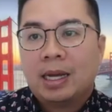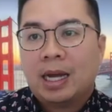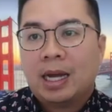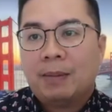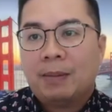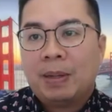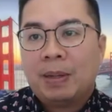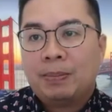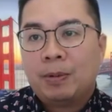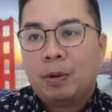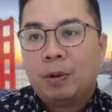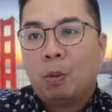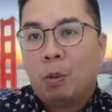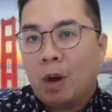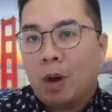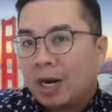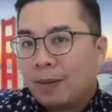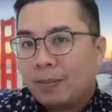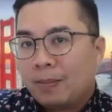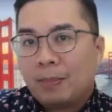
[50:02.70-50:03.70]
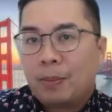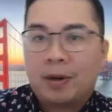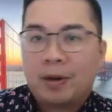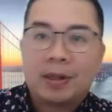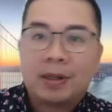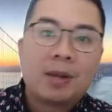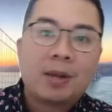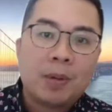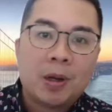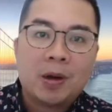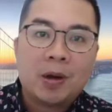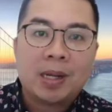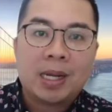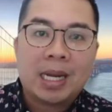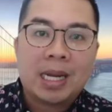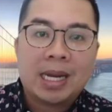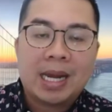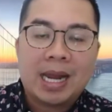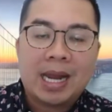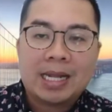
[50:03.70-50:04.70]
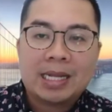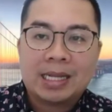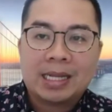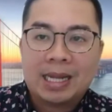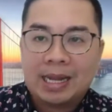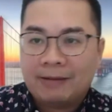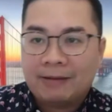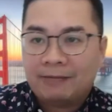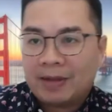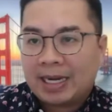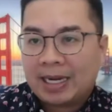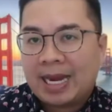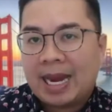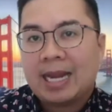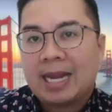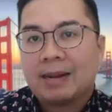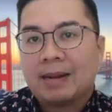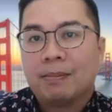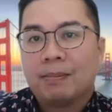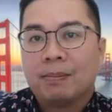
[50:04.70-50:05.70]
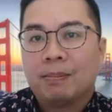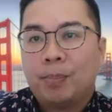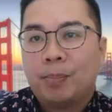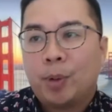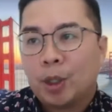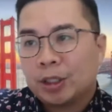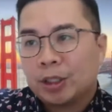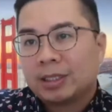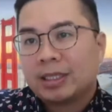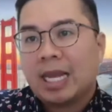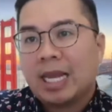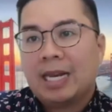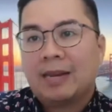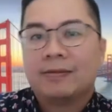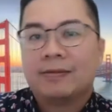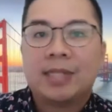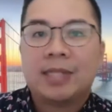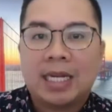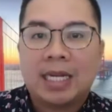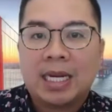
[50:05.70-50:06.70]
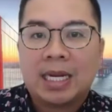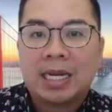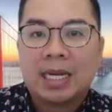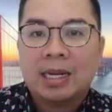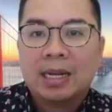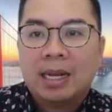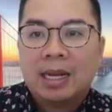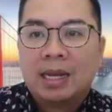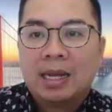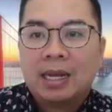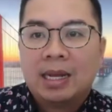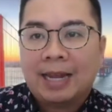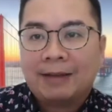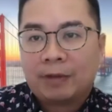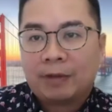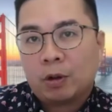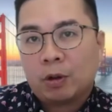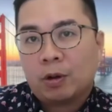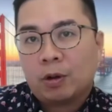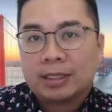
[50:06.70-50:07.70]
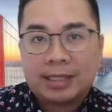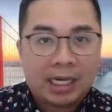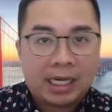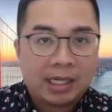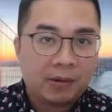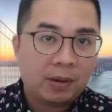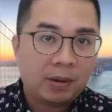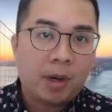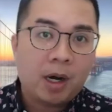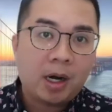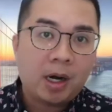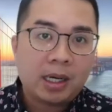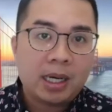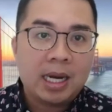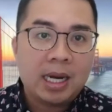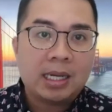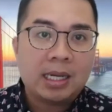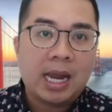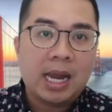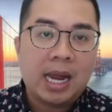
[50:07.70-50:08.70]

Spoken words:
people want to be a part of the community. And if they can't purchase the NFT, they have to go to a secondary market.